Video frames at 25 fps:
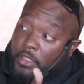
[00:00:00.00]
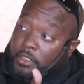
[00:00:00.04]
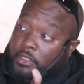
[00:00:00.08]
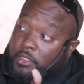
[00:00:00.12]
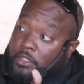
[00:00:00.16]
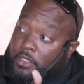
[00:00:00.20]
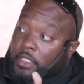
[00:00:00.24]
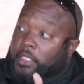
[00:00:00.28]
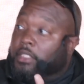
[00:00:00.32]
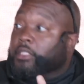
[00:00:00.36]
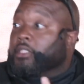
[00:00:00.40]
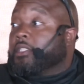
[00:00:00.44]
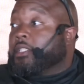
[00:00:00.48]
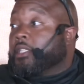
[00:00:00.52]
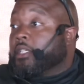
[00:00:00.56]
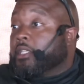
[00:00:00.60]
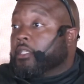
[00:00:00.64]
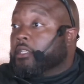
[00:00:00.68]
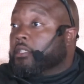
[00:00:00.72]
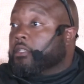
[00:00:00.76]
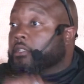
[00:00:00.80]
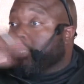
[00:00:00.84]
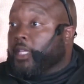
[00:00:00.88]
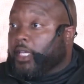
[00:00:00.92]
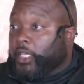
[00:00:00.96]

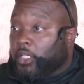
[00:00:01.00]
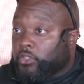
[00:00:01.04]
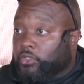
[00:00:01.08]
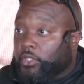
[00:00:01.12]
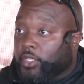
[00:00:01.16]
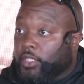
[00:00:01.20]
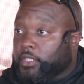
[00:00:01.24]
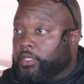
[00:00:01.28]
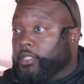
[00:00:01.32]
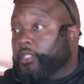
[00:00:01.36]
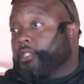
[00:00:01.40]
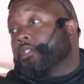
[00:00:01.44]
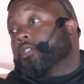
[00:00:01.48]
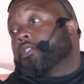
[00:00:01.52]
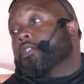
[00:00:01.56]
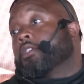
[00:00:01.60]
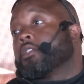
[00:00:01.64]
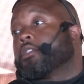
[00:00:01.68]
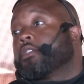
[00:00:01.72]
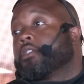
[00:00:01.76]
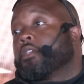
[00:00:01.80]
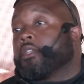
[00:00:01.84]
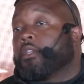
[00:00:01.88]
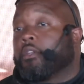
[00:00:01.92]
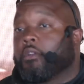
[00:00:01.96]
until they can transition
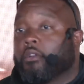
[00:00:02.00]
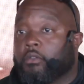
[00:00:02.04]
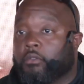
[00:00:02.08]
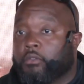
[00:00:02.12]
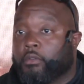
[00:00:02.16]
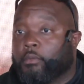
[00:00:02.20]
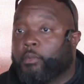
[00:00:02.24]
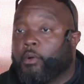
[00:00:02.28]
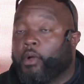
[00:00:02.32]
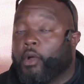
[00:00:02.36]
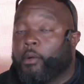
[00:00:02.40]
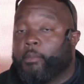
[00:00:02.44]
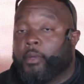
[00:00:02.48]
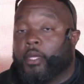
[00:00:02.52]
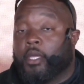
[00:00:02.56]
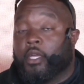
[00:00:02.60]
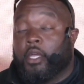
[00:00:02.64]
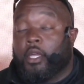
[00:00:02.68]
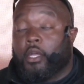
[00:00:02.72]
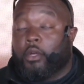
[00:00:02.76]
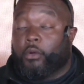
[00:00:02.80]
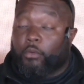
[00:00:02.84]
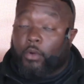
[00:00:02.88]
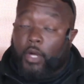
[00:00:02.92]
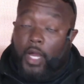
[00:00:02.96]
into their own apartment.
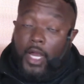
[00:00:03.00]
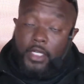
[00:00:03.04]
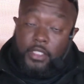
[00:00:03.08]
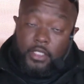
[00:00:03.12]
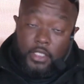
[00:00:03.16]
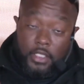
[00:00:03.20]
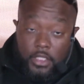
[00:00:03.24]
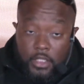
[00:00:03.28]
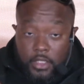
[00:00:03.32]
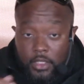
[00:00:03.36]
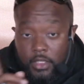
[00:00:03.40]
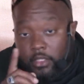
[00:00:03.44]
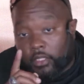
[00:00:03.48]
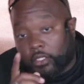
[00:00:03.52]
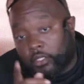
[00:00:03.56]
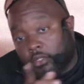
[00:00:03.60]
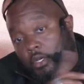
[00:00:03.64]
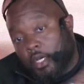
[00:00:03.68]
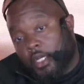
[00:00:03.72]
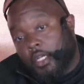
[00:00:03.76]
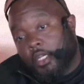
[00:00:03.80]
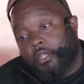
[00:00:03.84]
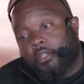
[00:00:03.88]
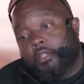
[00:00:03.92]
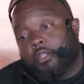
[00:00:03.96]
We're actually looking to
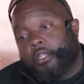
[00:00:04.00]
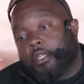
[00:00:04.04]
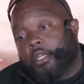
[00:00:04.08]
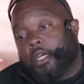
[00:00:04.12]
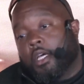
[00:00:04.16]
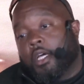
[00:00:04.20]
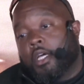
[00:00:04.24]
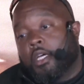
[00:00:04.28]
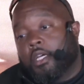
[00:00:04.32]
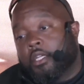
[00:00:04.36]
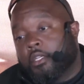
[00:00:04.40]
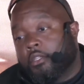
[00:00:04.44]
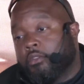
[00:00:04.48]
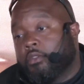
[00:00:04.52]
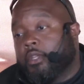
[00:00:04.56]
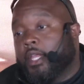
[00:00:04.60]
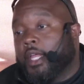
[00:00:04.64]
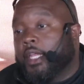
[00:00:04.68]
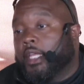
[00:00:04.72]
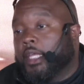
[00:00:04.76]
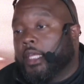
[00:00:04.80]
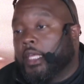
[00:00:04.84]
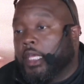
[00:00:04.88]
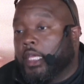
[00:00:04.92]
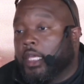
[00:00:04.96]
try to do that
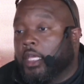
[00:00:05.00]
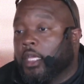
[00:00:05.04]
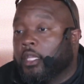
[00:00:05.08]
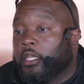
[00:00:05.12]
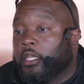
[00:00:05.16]
again.